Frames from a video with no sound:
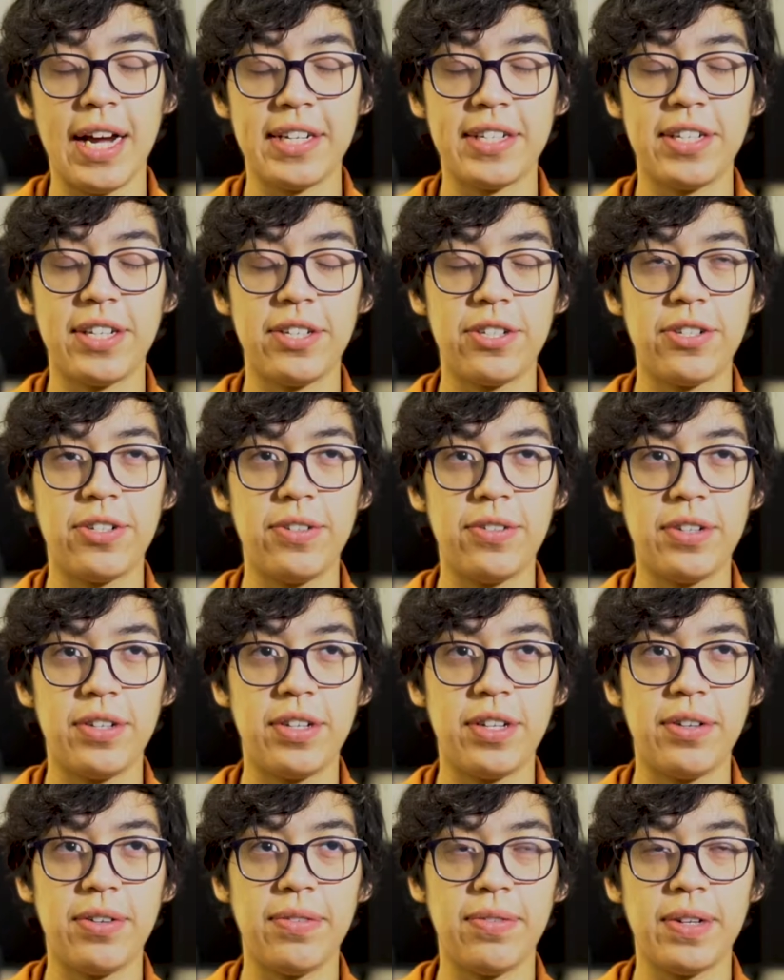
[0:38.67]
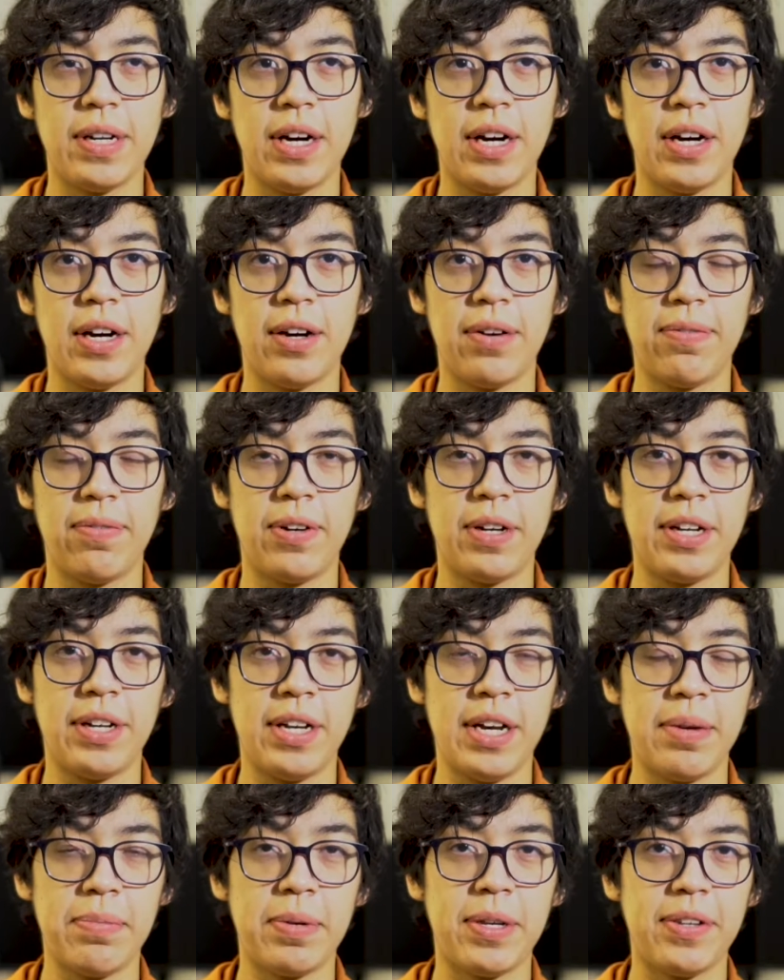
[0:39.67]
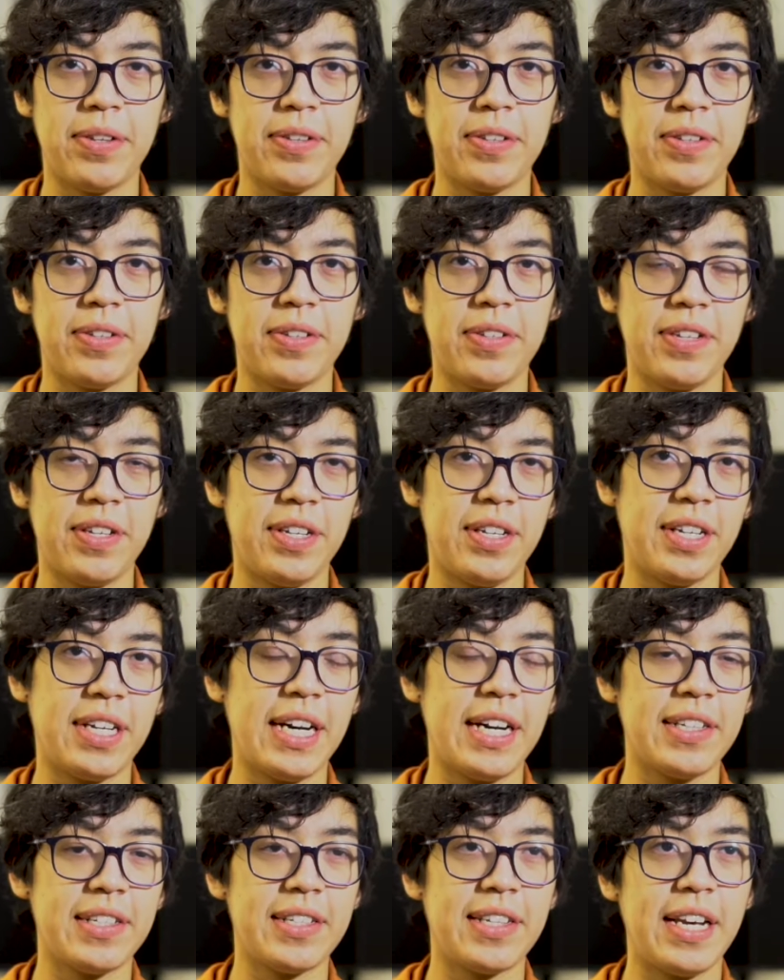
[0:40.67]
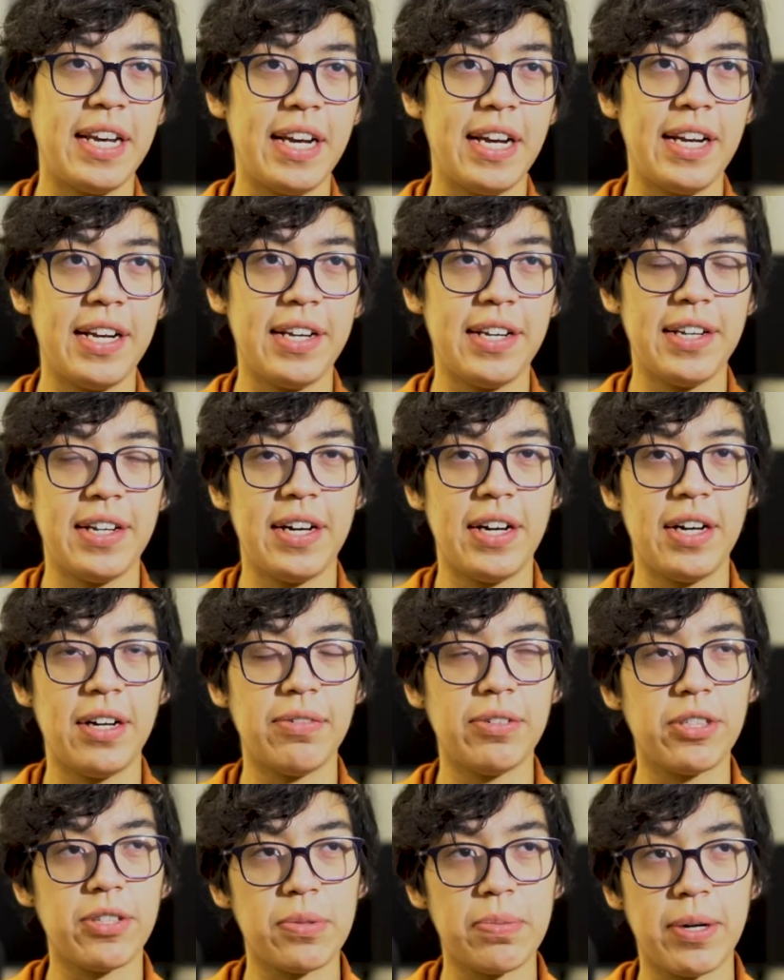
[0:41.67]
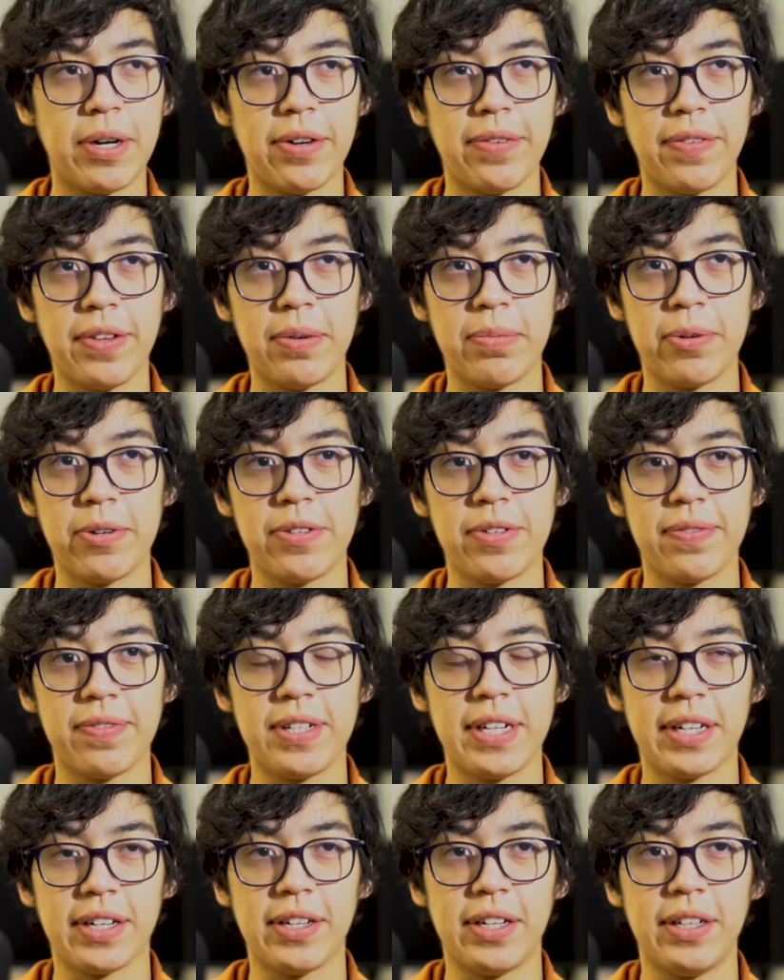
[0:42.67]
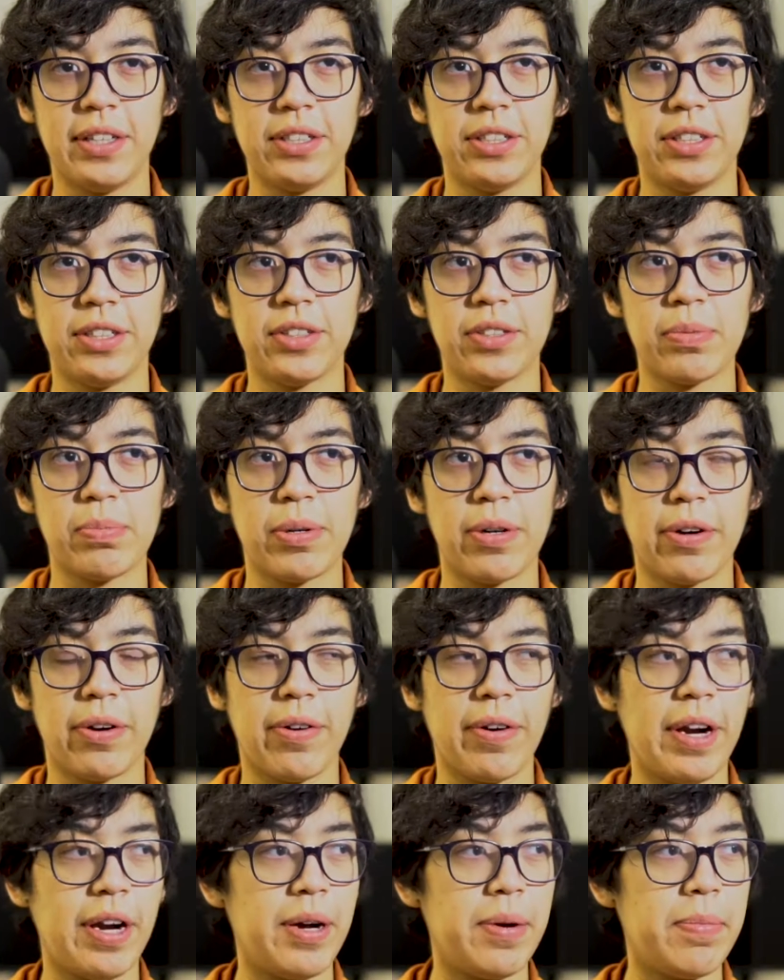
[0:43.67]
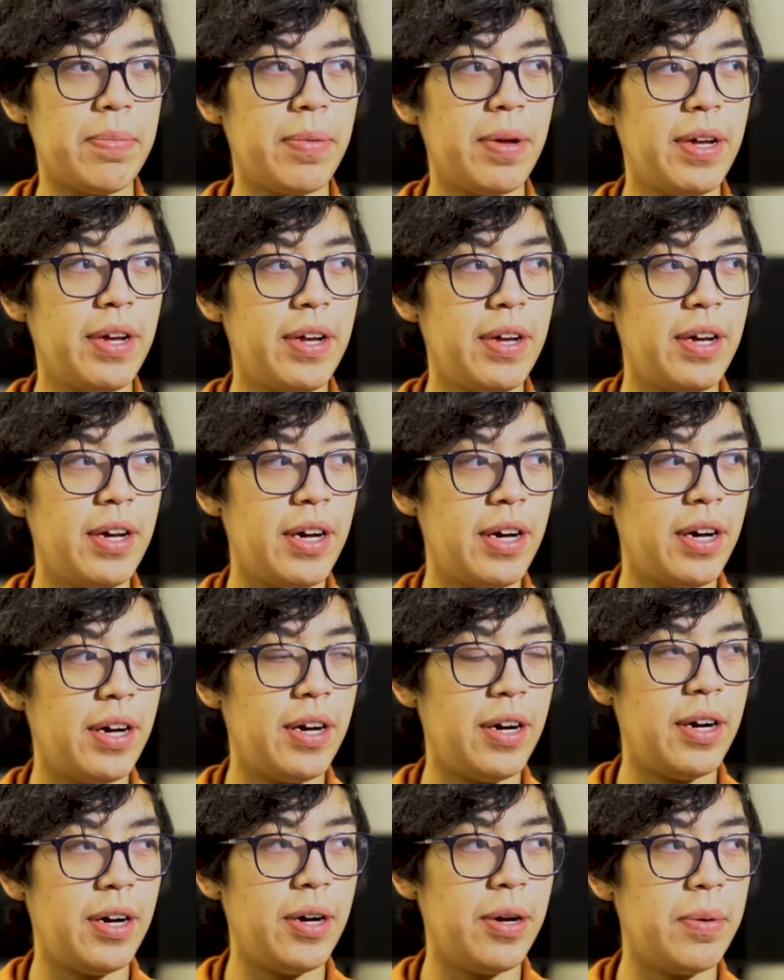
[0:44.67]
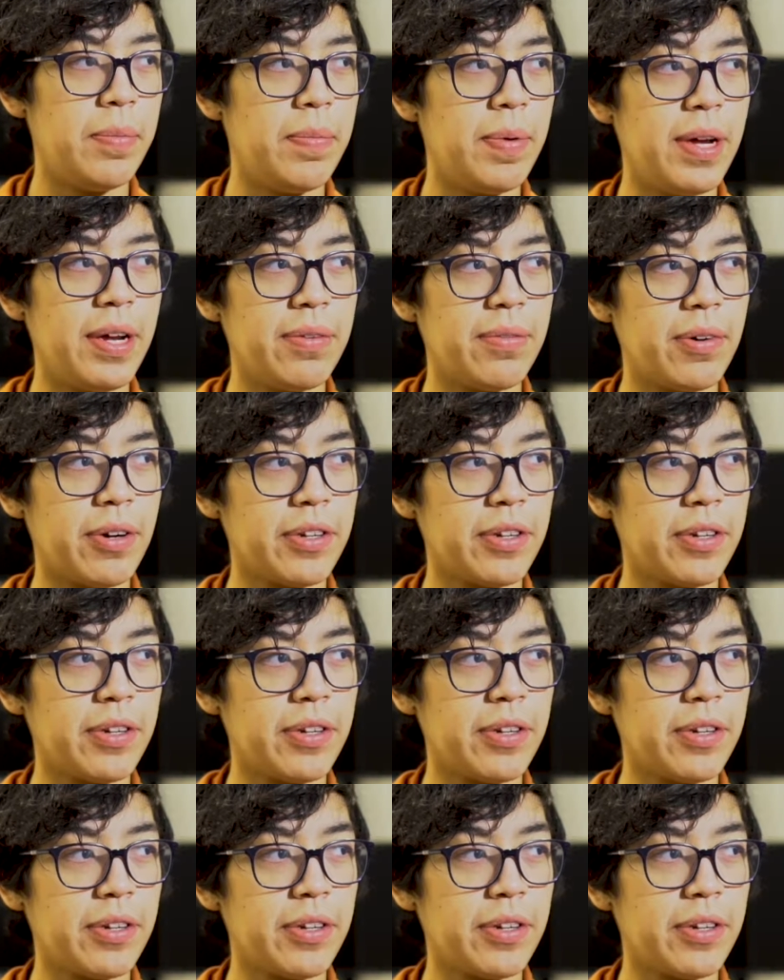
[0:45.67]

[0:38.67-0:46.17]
teach Unity 1 at PCC Cascade, which is part of the Immersive Technologies program, and we're